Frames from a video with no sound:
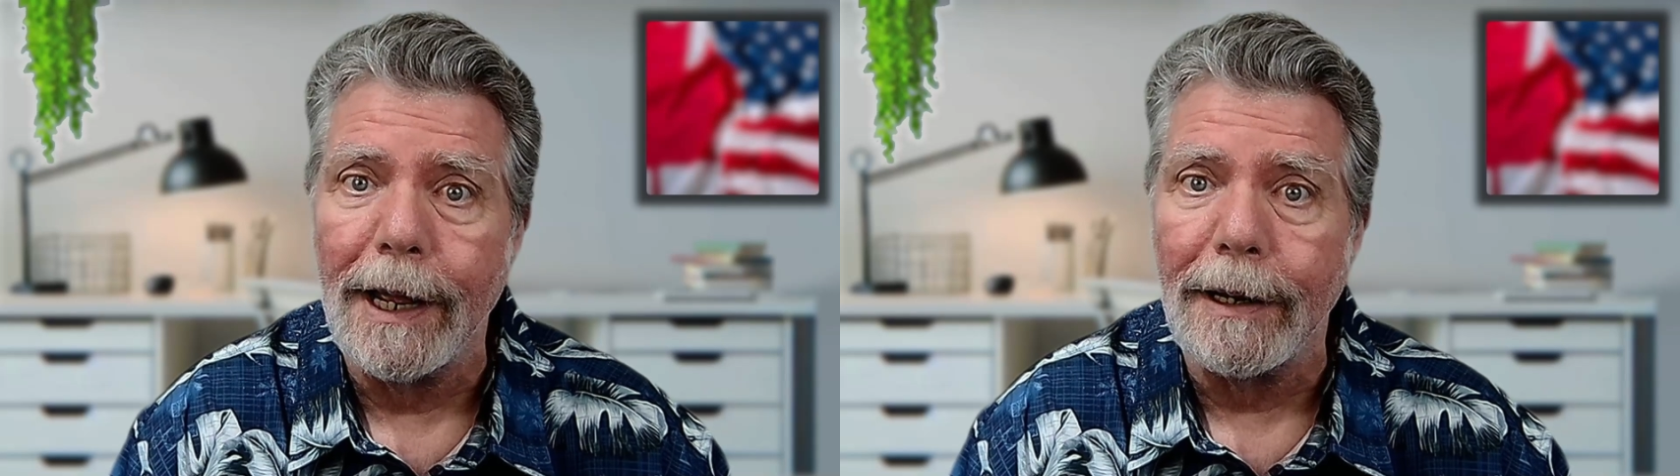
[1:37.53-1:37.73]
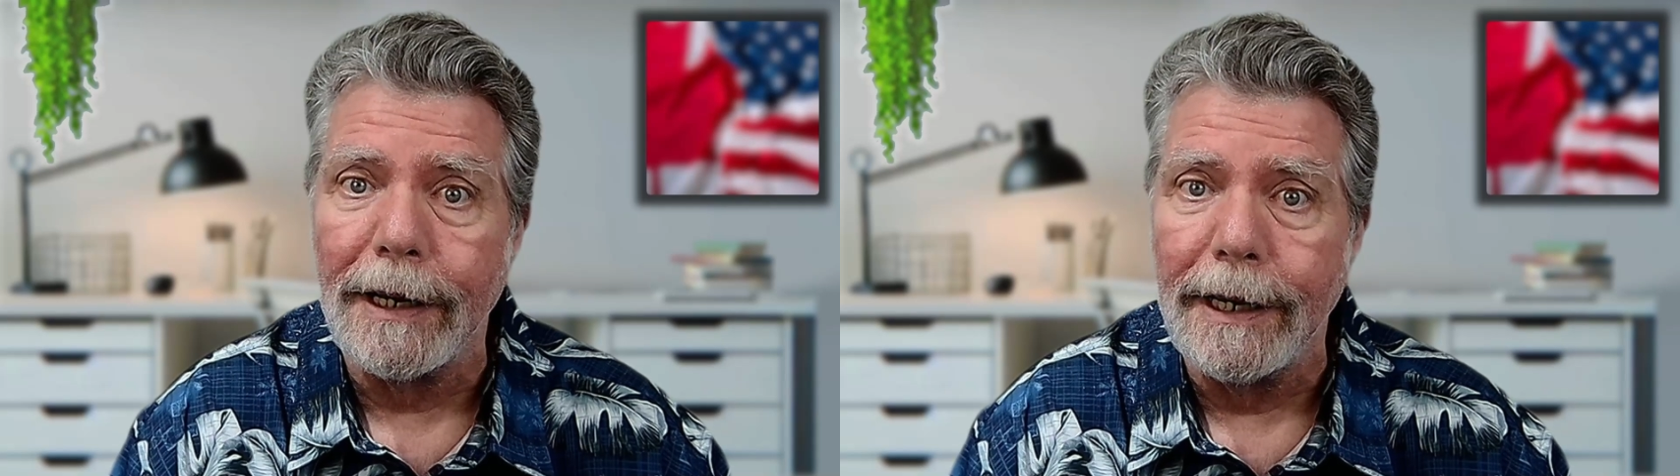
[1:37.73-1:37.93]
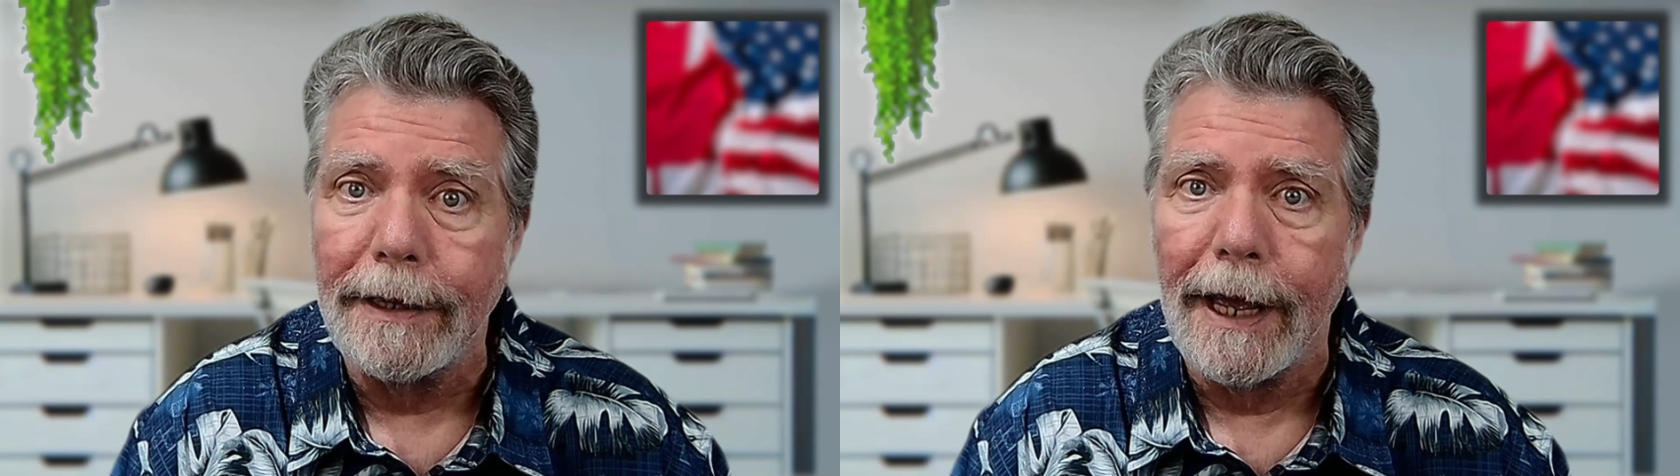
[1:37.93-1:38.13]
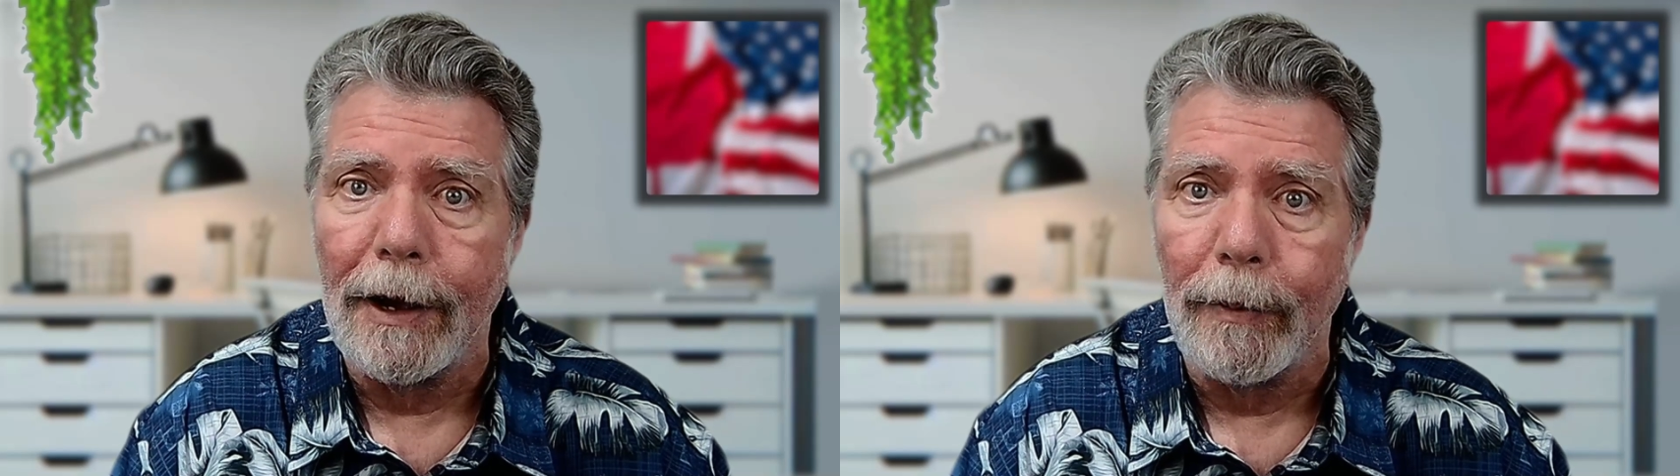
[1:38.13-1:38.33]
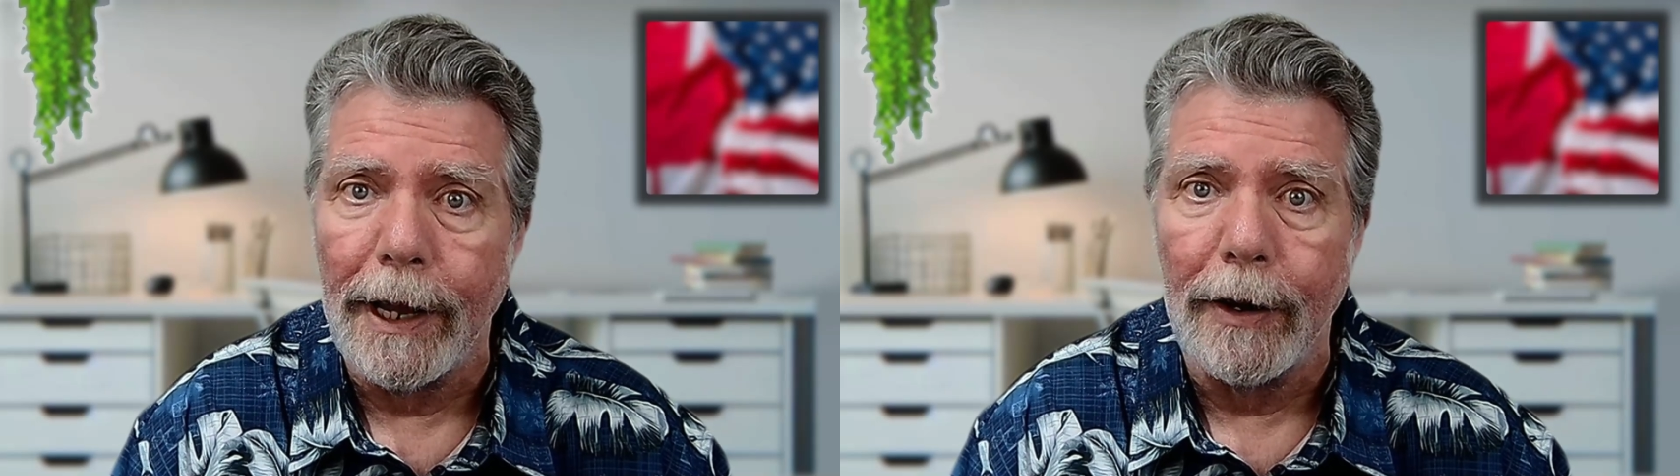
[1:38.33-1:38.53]
I lean
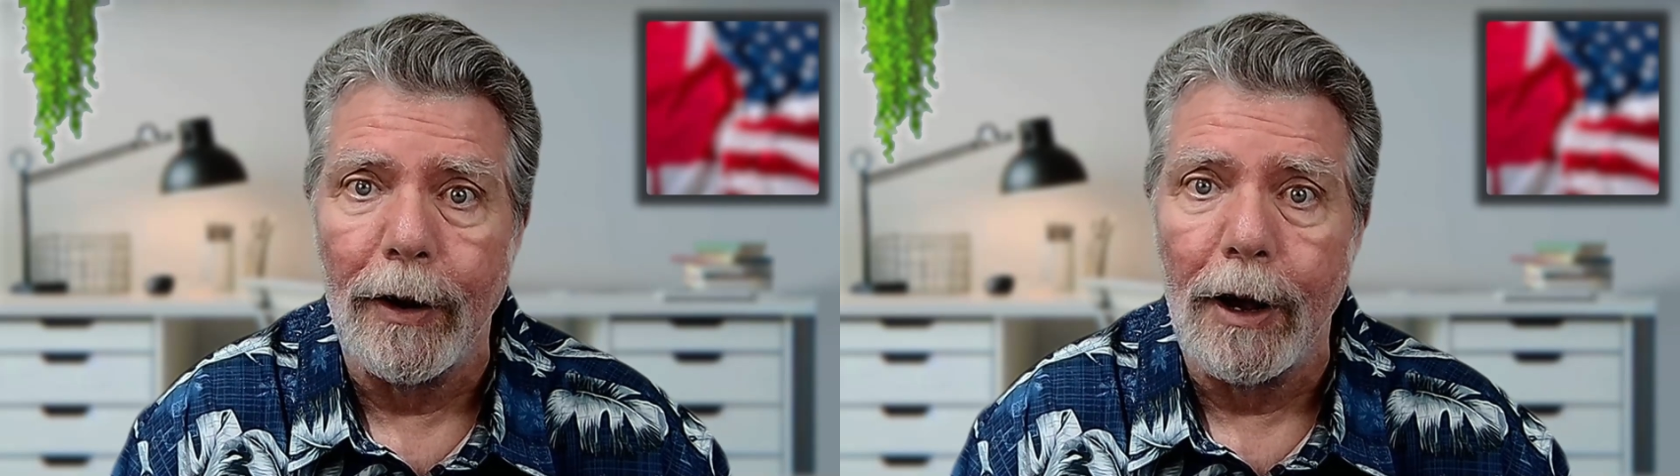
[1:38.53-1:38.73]
that way an